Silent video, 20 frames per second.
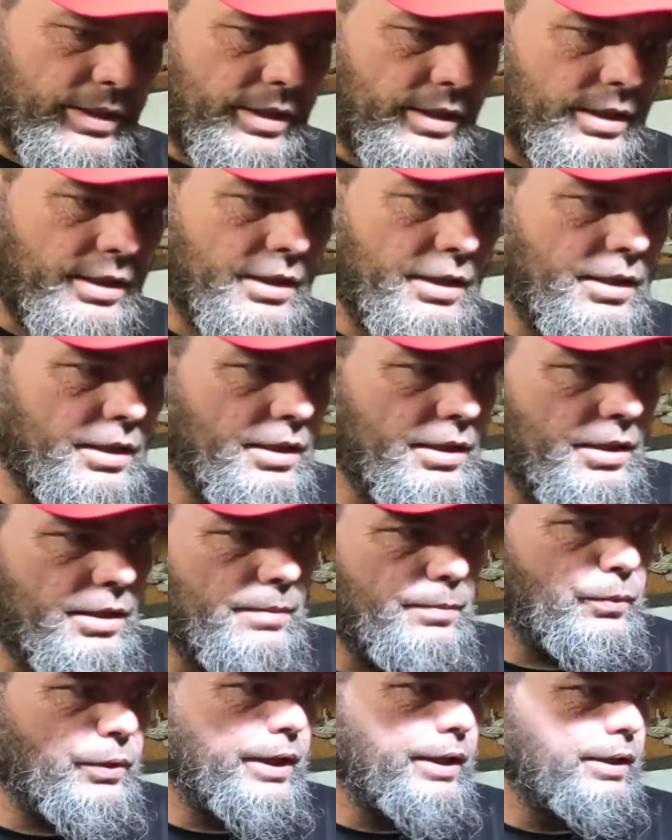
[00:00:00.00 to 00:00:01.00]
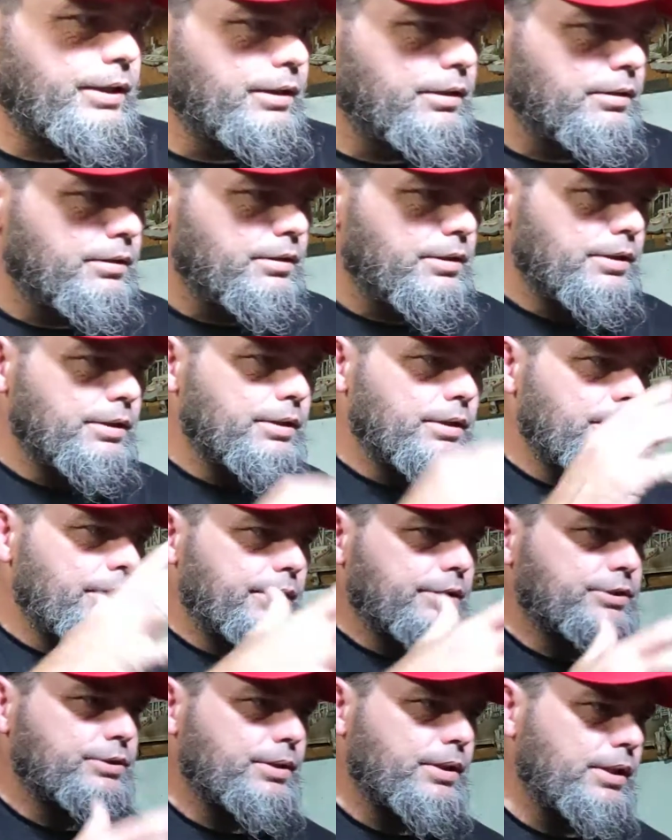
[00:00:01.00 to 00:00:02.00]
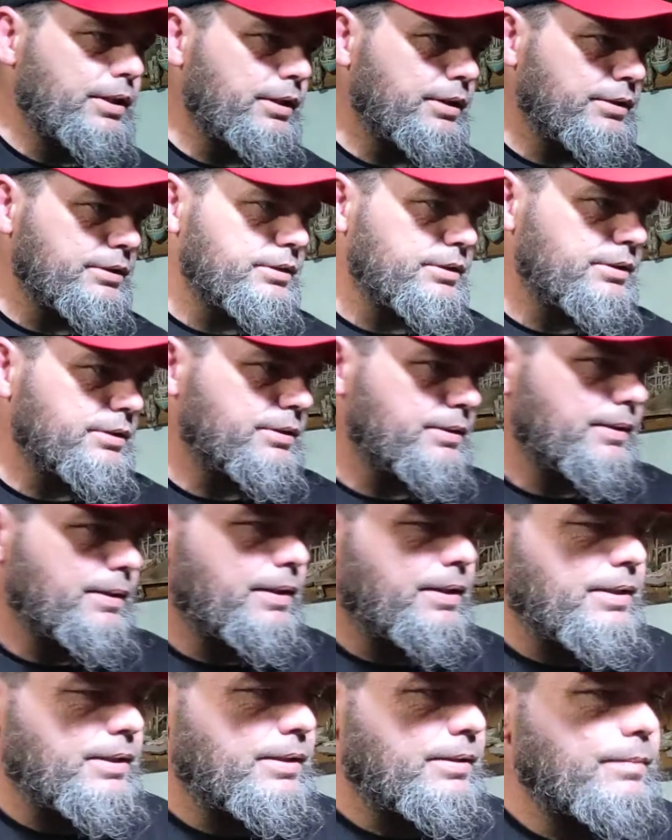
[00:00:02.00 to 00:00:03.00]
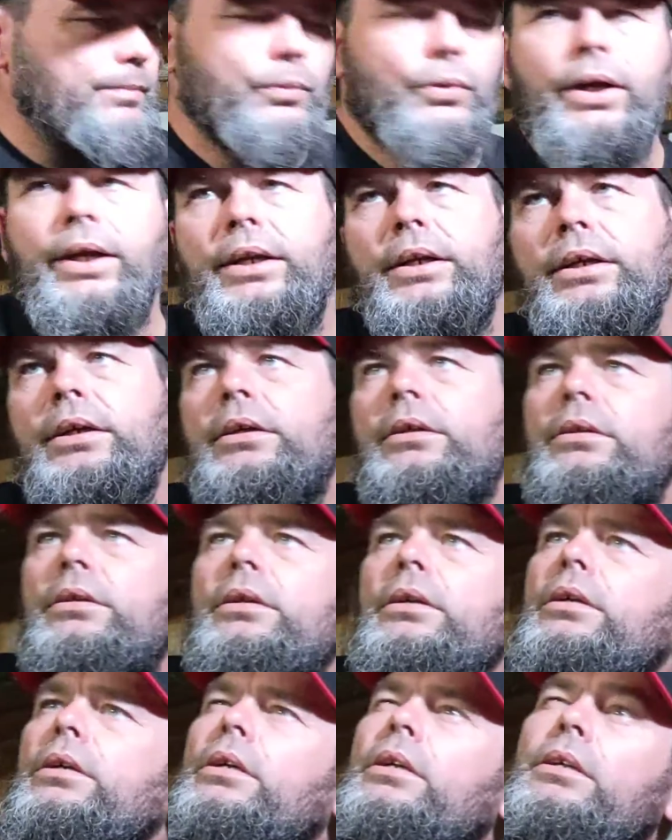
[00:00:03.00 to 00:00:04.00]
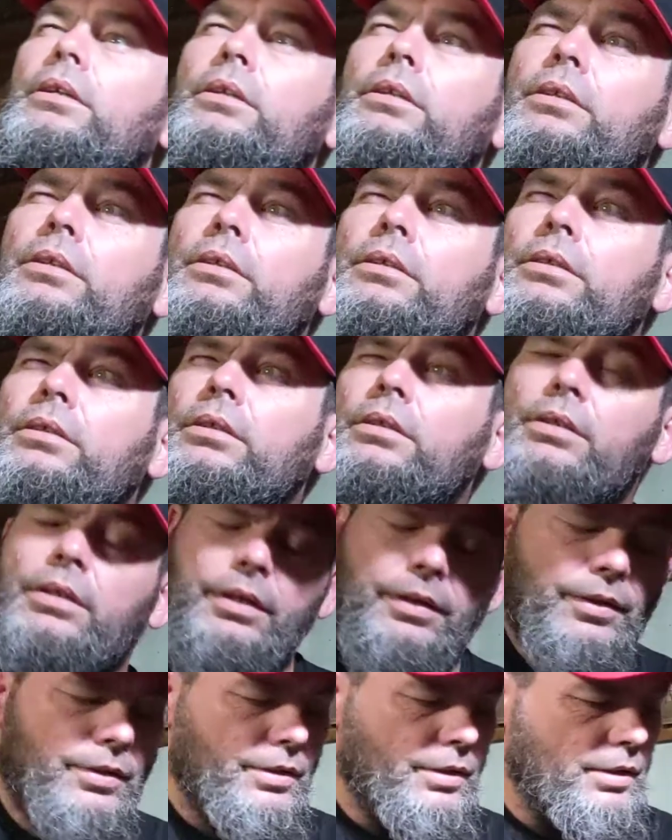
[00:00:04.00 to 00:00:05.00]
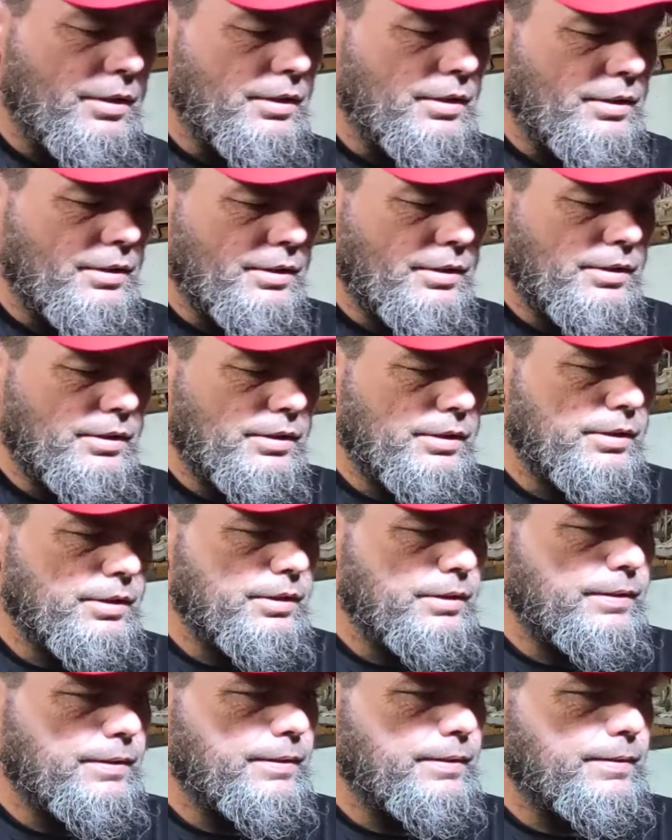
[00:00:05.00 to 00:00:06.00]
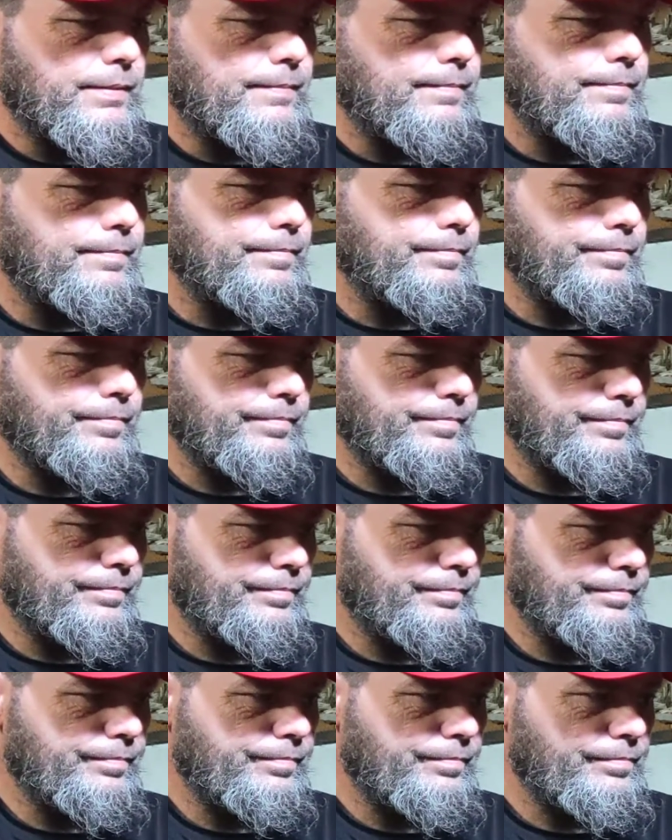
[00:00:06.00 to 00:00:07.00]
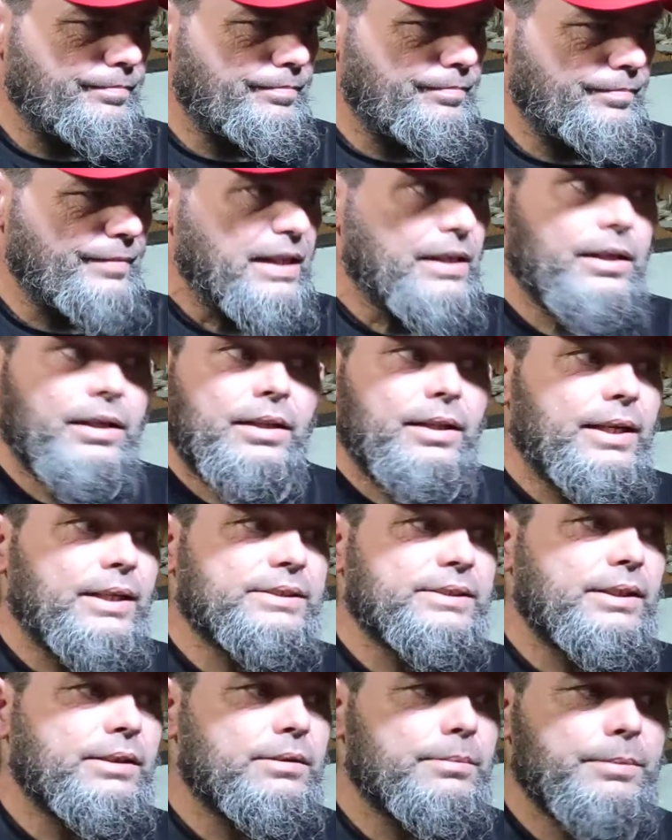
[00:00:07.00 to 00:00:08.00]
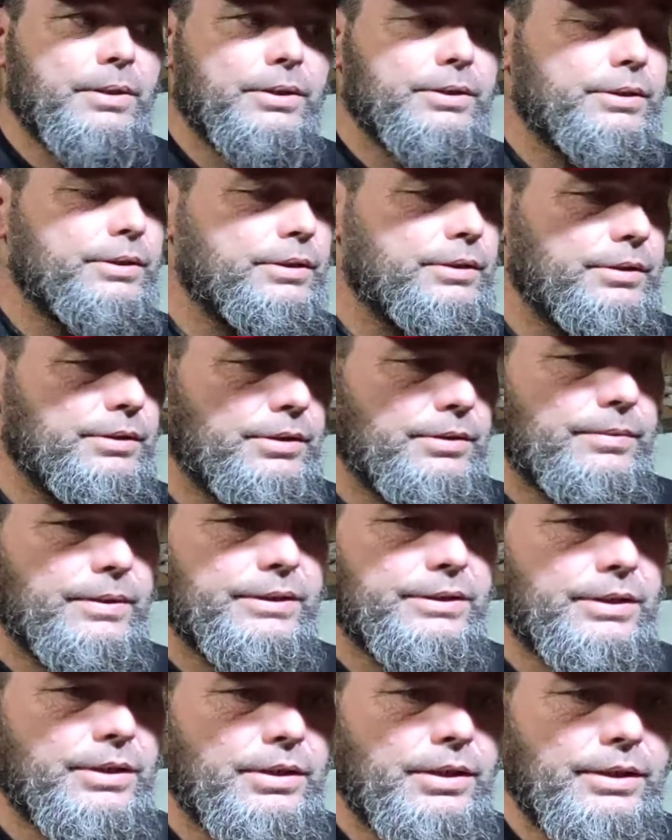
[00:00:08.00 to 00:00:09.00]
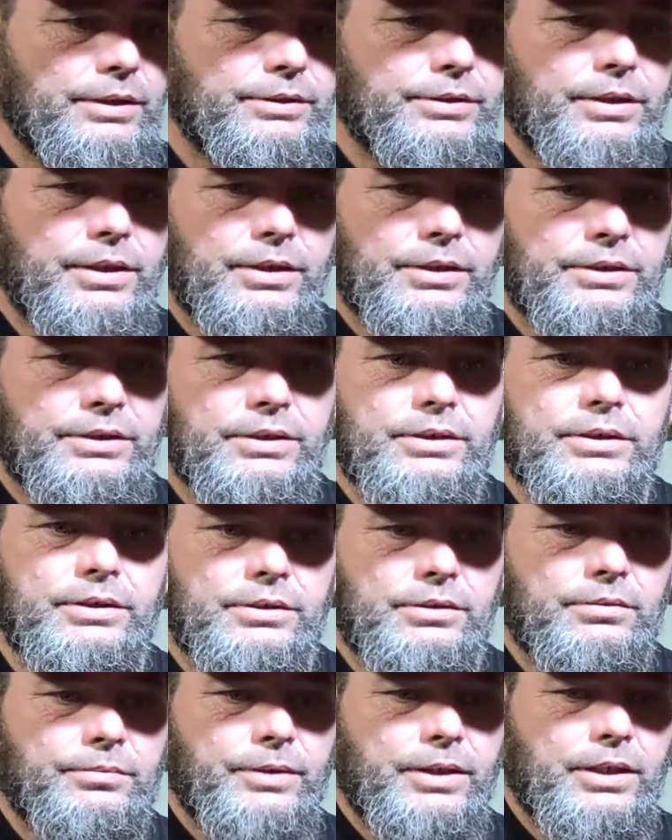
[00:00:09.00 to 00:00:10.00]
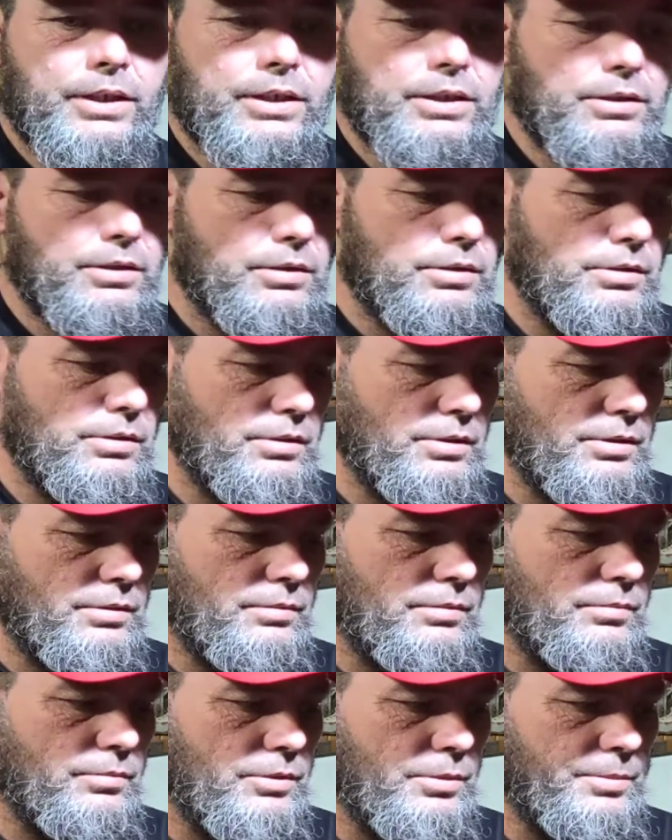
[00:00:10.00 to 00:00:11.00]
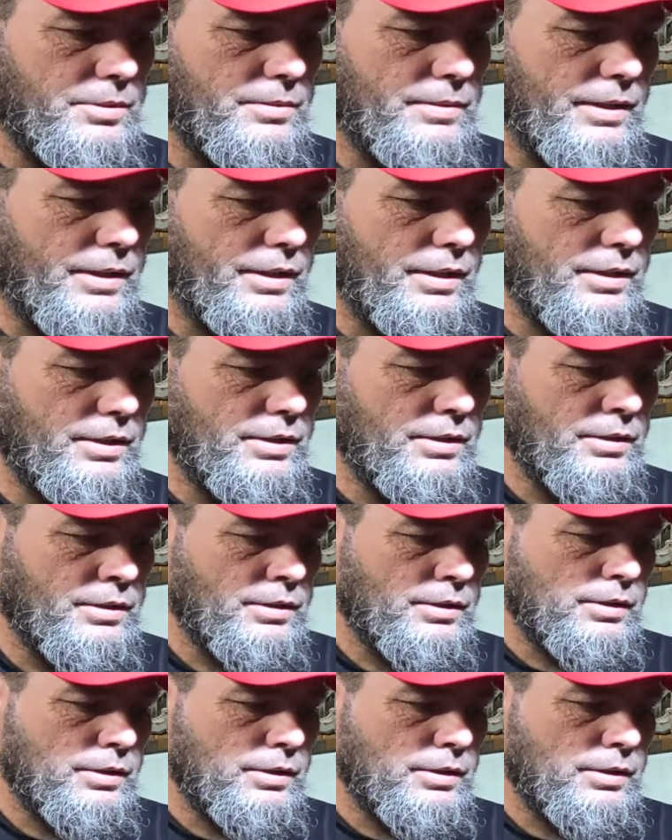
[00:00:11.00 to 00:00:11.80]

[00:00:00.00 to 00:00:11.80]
I'm waiting on the electronics. I'm waiting on the... That's it, the motor, the rest of the electronics, and we got it all, and we'll be running it.